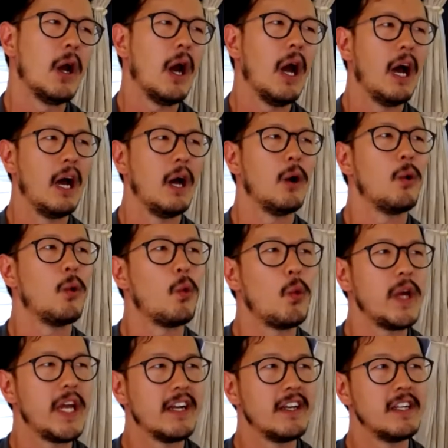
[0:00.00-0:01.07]
uh,
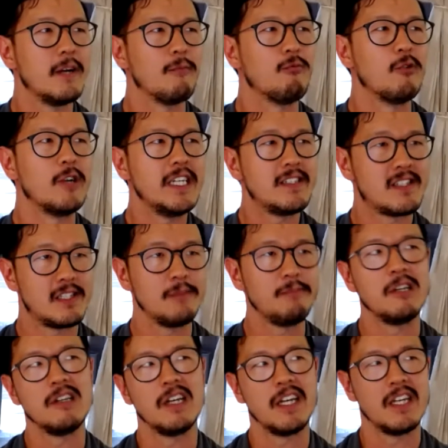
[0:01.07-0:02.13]
we ended up
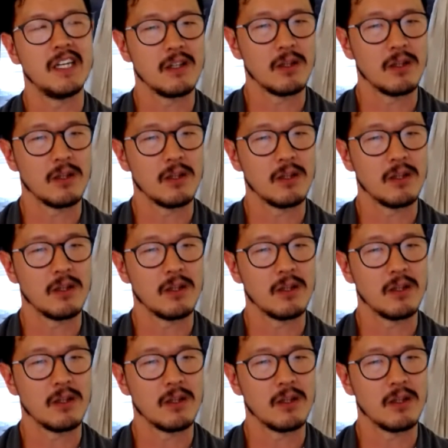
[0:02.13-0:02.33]
re-simulating